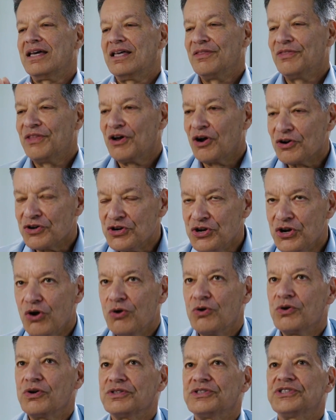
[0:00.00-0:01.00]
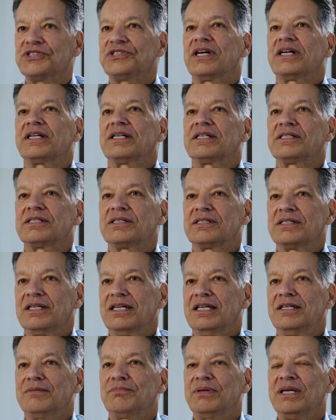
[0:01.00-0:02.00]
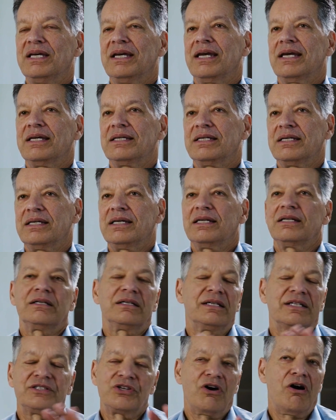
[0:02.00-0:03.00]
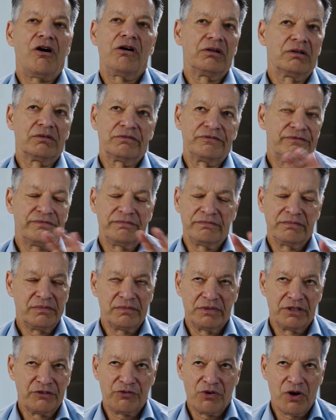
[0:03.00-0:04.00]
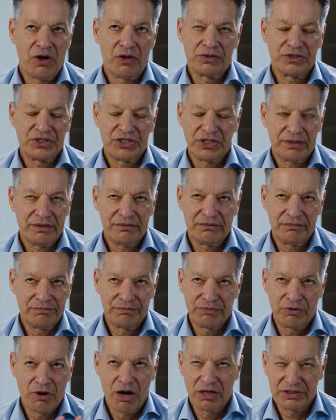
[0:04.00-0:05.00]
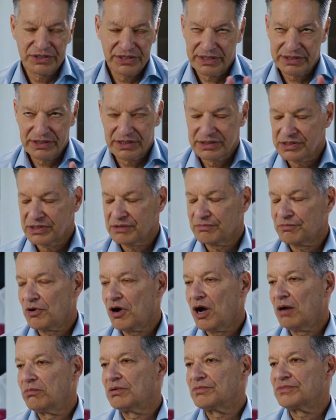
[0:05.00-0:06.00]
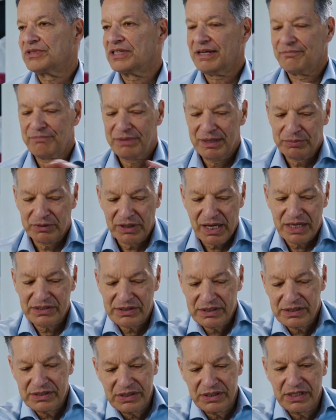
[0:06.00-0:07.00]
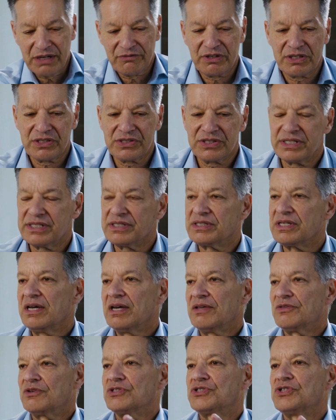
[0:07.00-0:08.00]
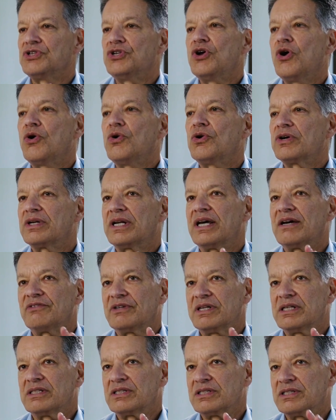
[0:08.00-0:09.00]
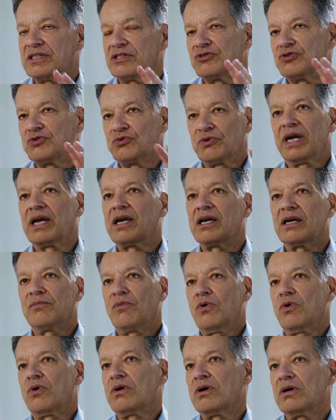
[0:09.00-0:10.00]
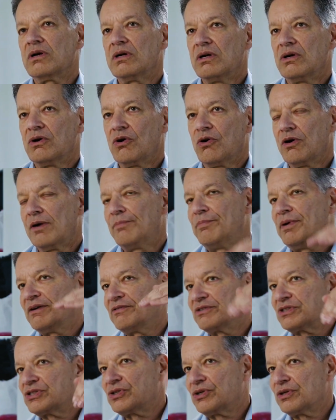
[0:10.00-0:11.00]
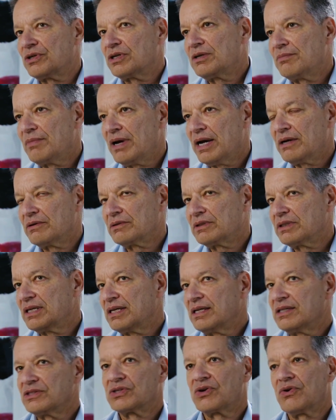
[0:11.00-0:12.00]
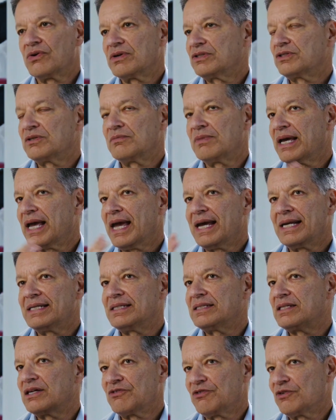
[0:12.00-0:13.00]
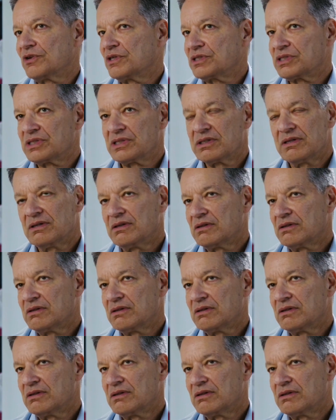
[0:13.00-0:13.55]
There are no good studies in PKD, and it's all of nephrology processes and problems. People ask this in every disease. There's no good evidence that drinking more or above a certain amount is going to make any difference